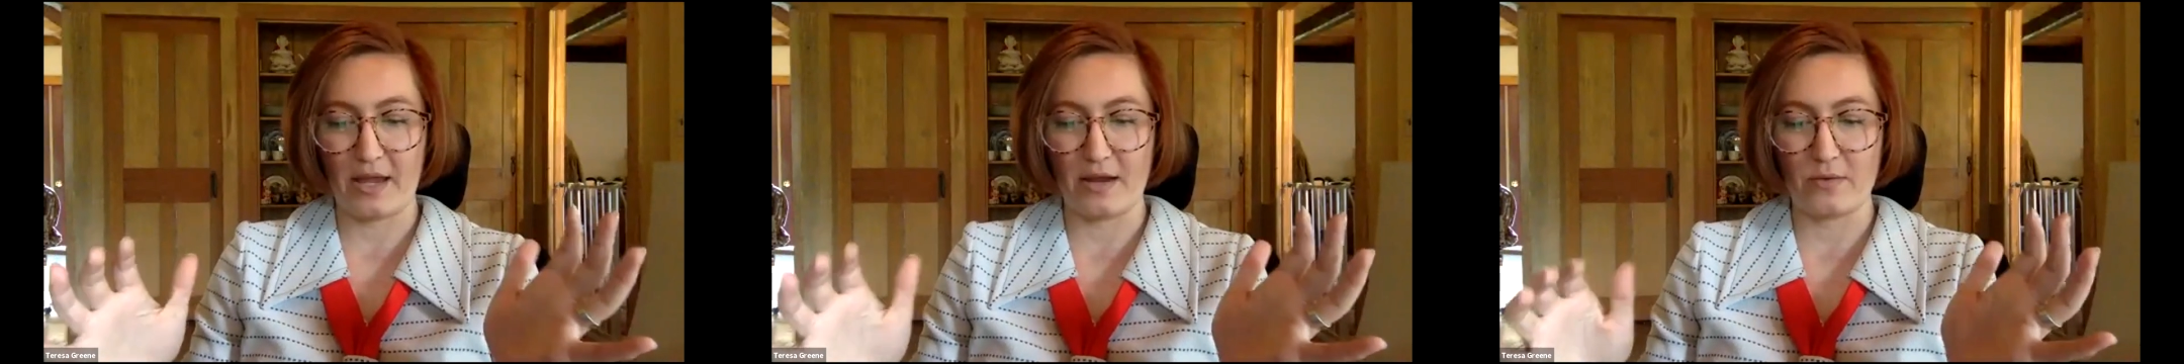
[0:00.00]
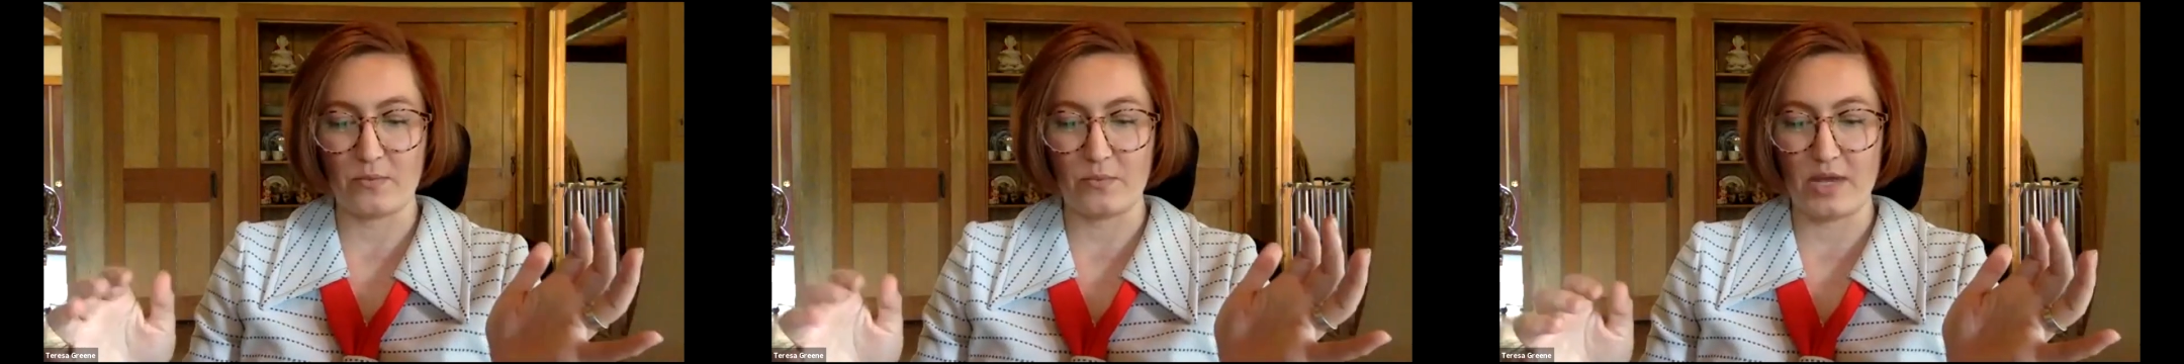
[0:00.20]

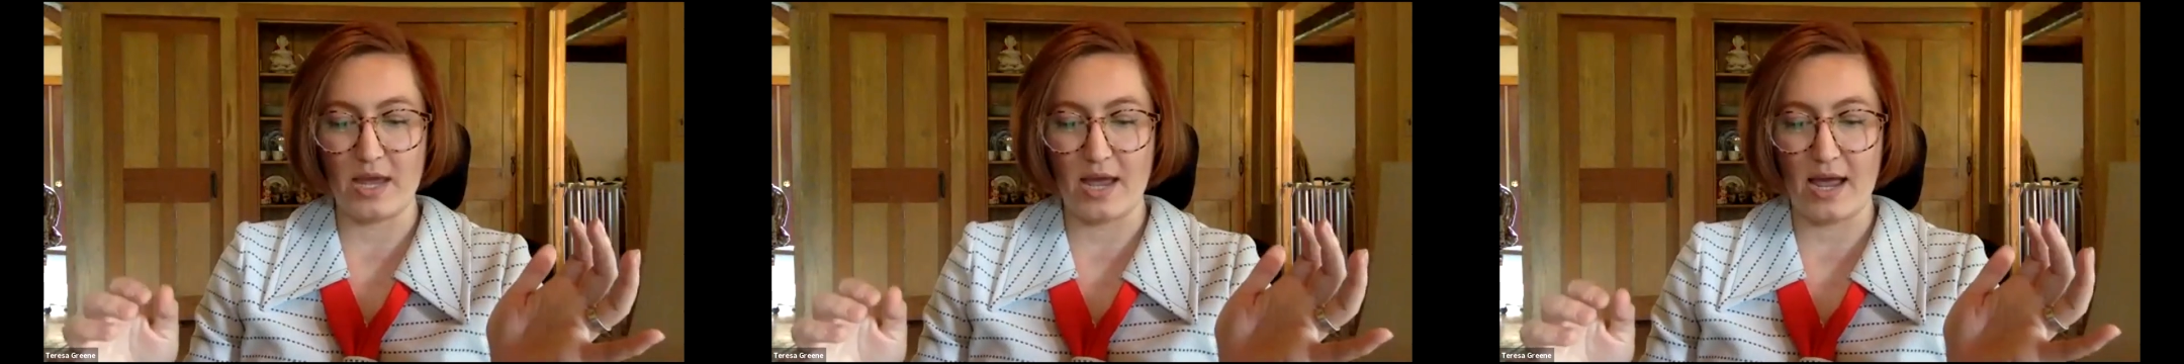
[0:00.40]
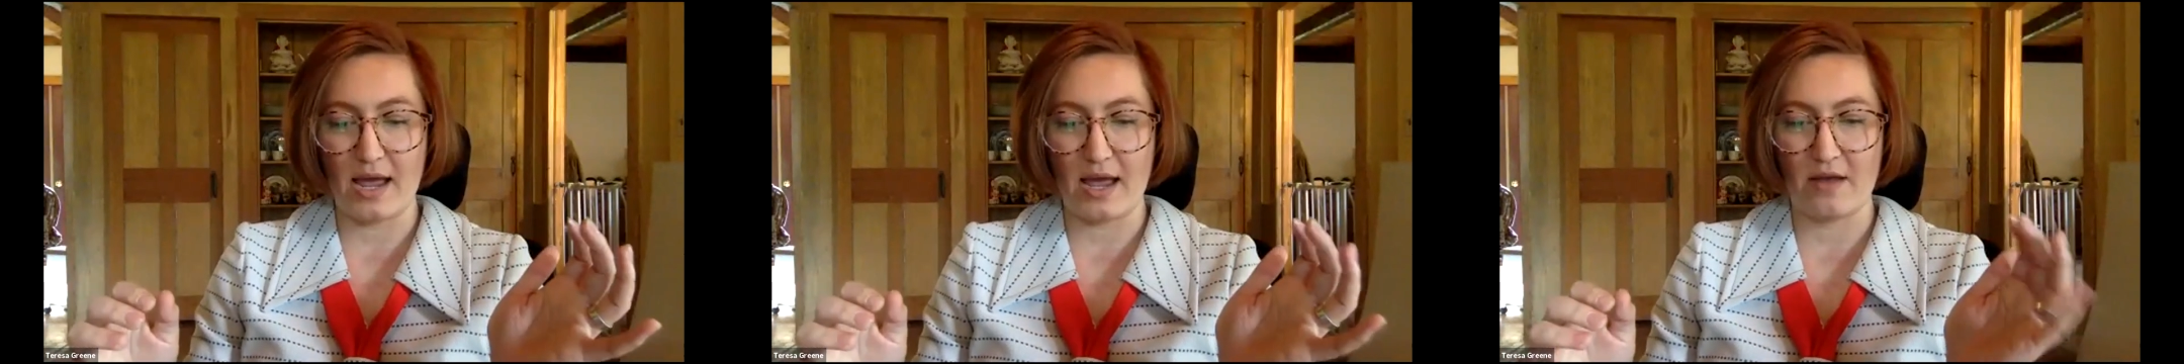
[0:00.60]
We
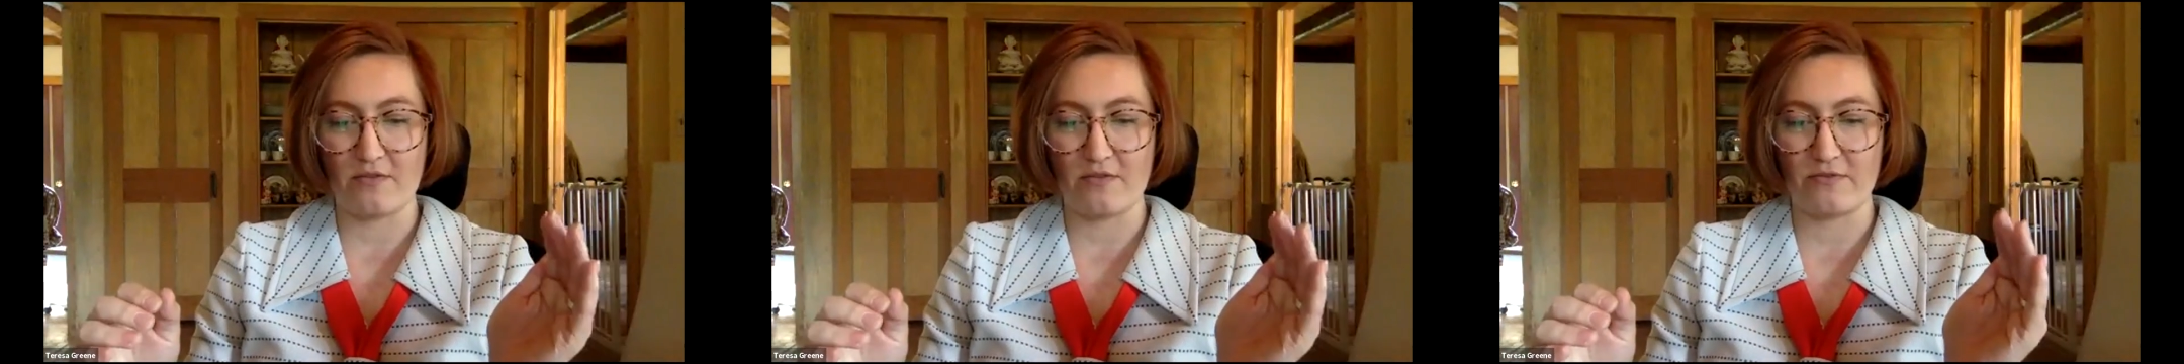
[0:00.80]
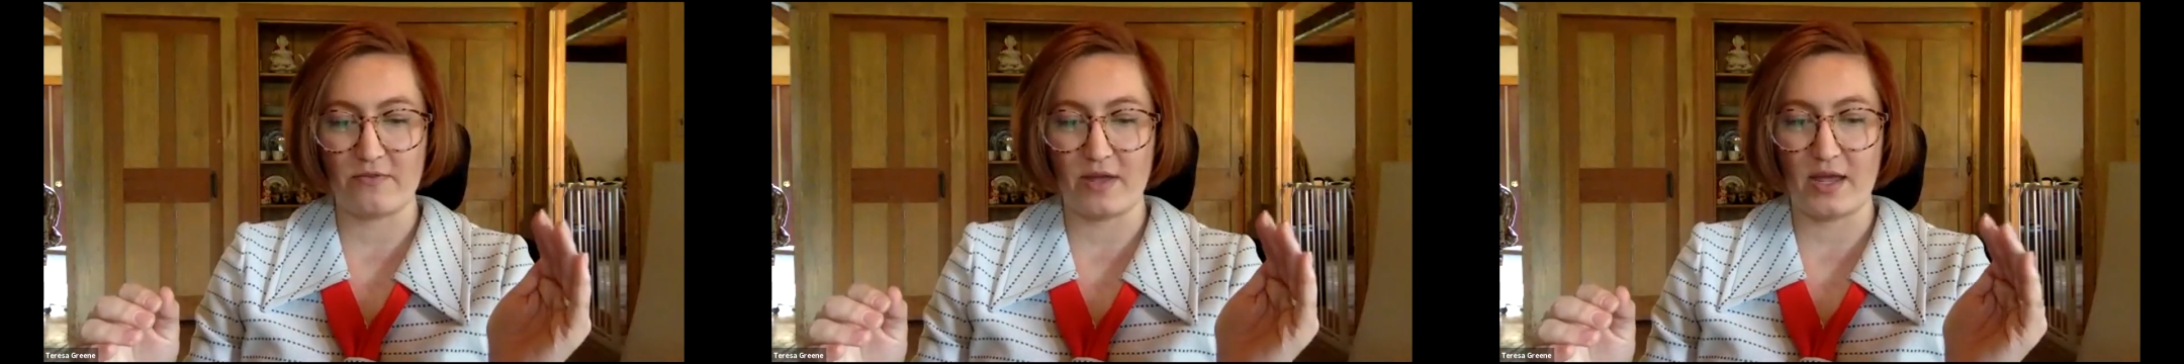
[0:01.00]

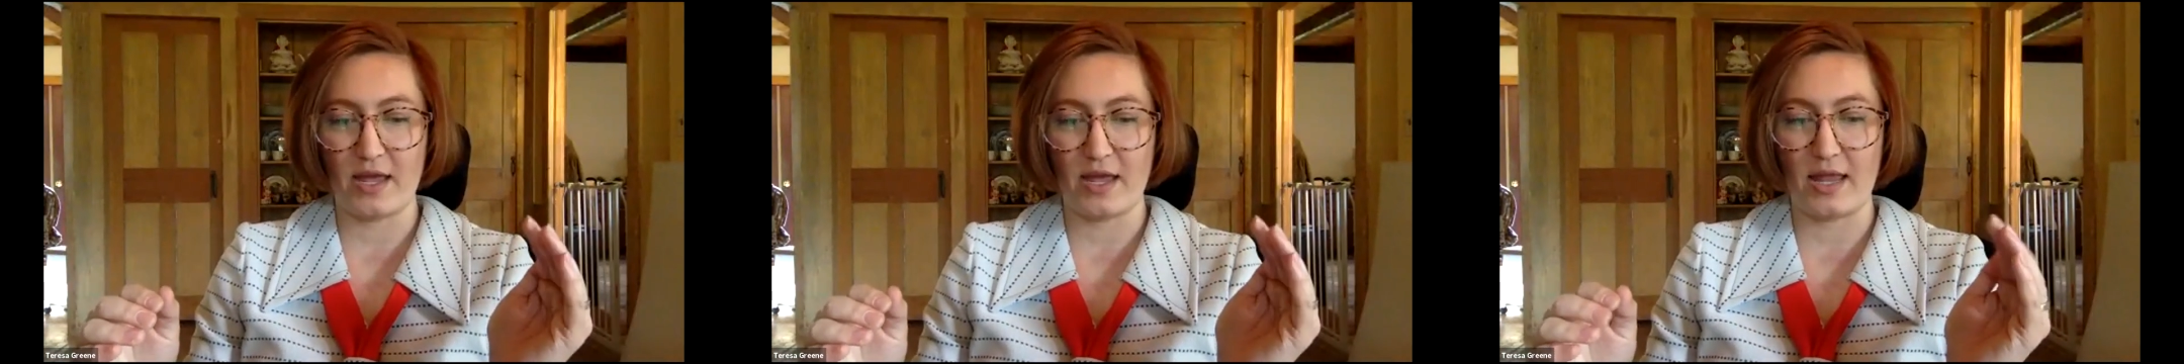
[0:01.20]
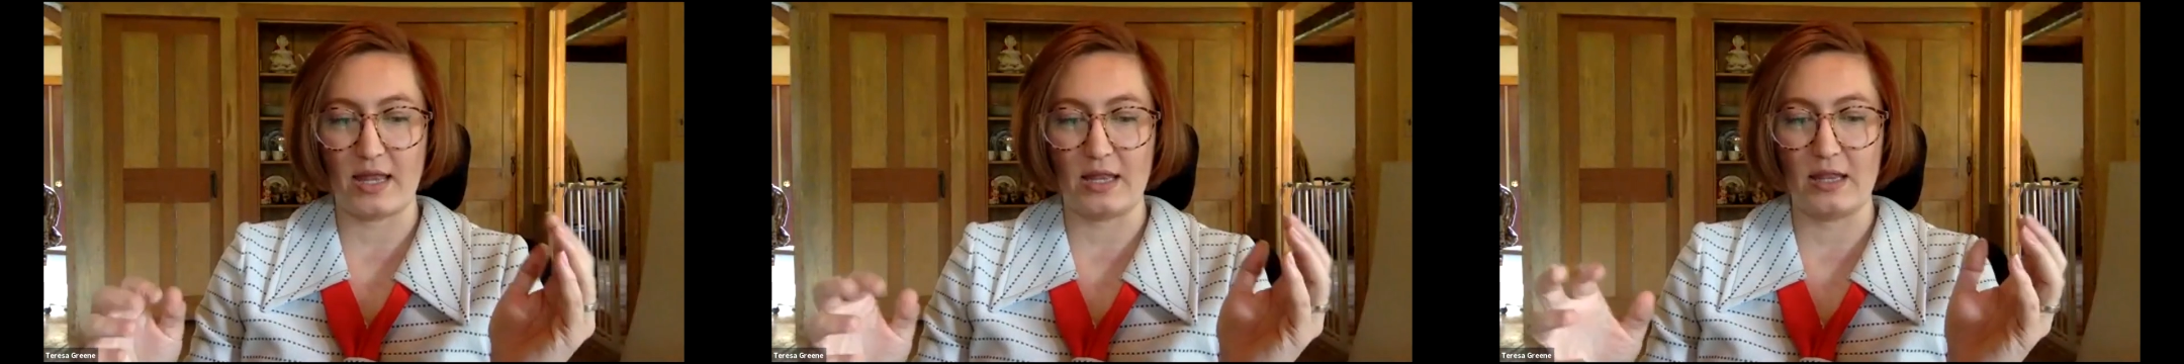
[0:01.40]
have
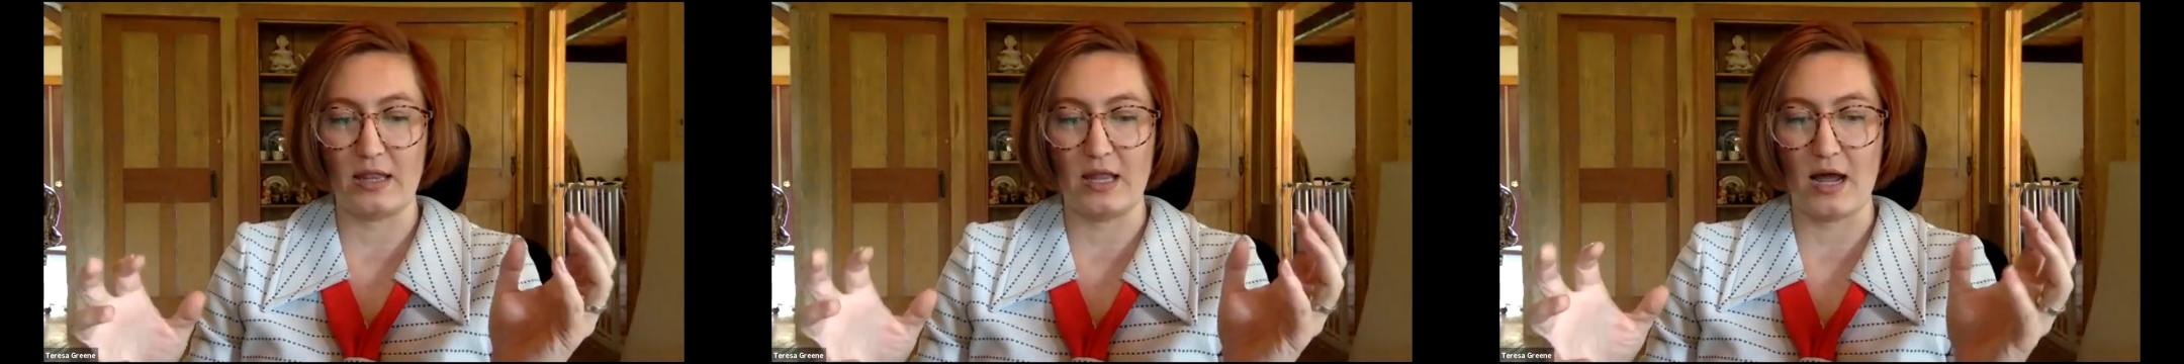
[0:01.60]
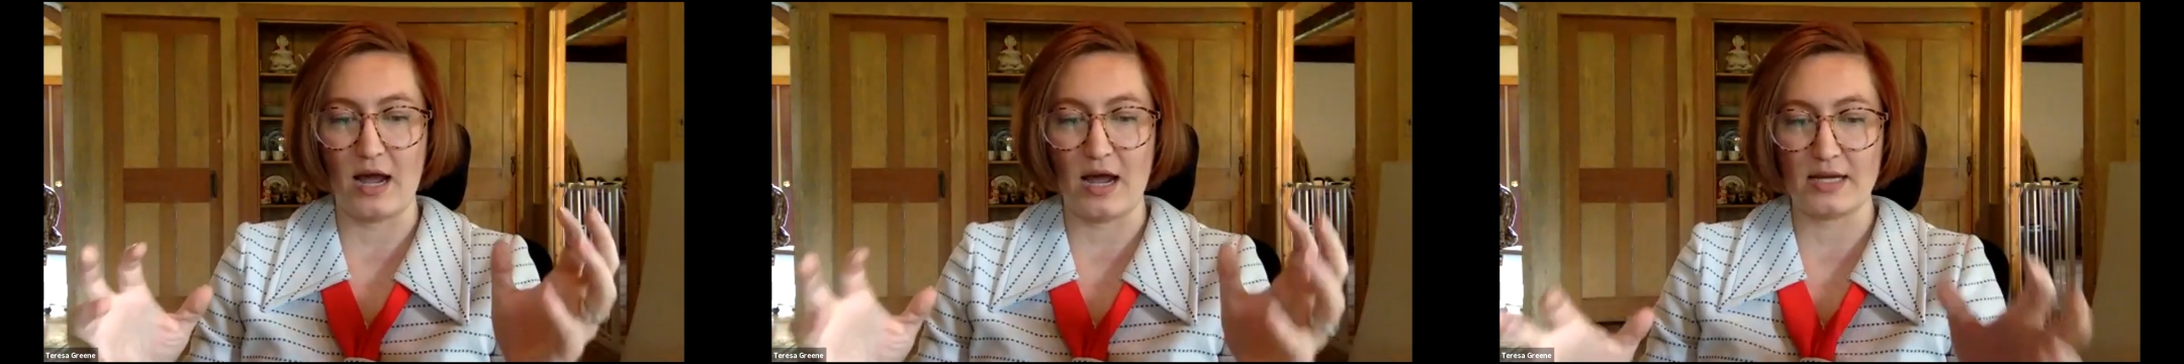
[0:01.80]
a
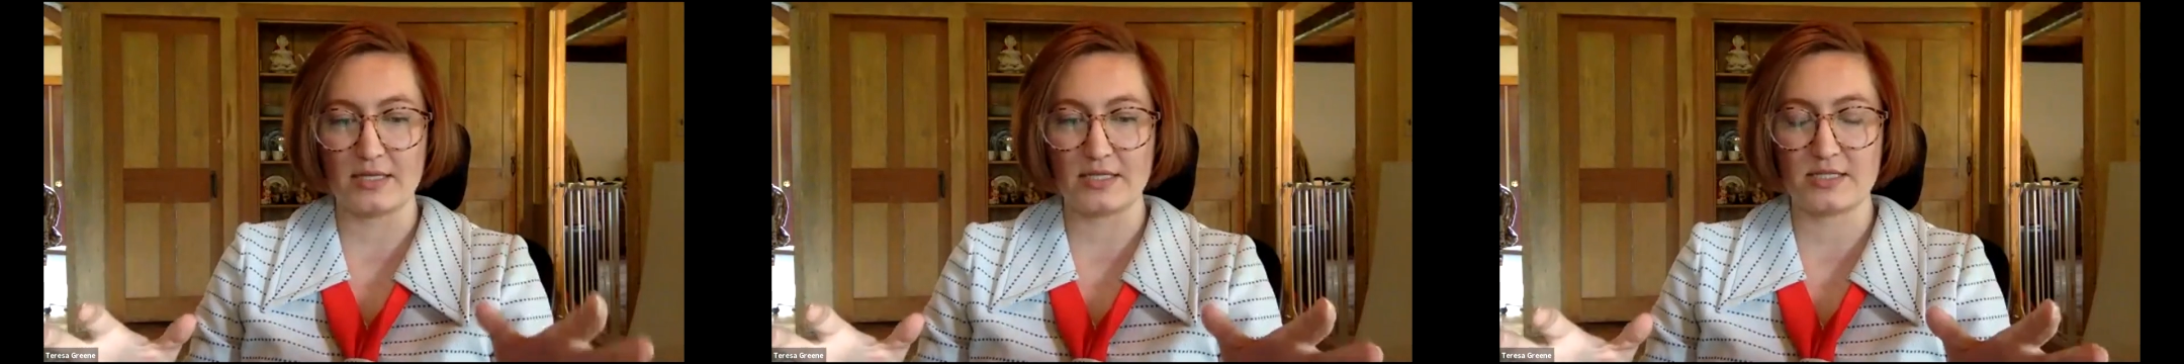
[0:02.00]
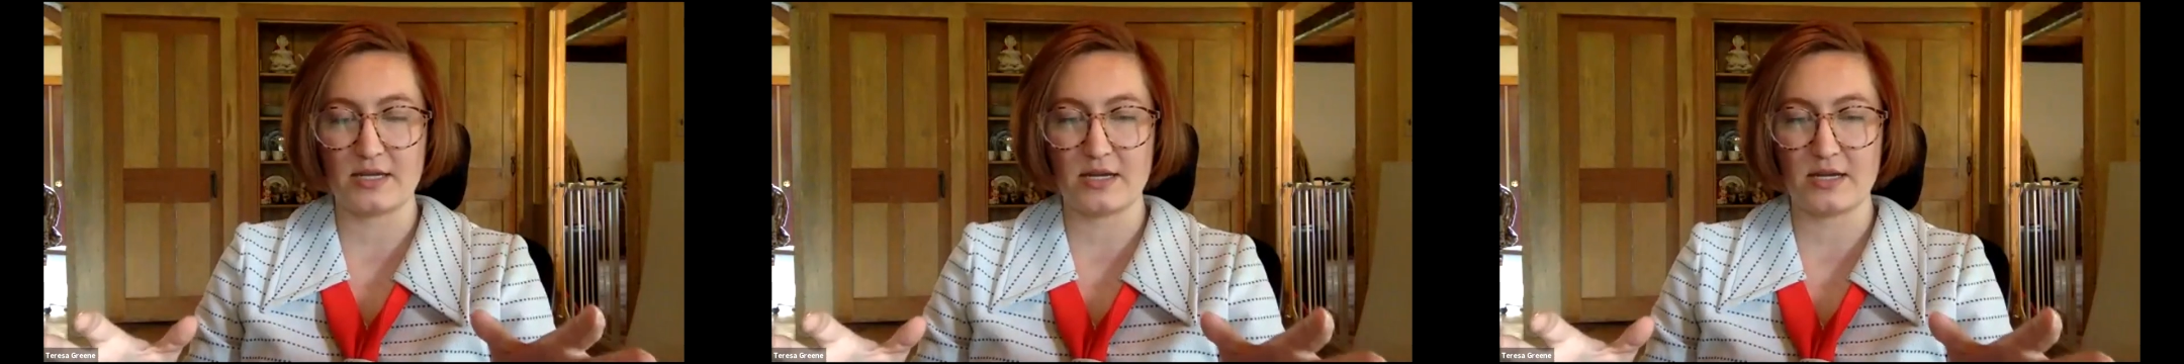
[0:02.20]
lot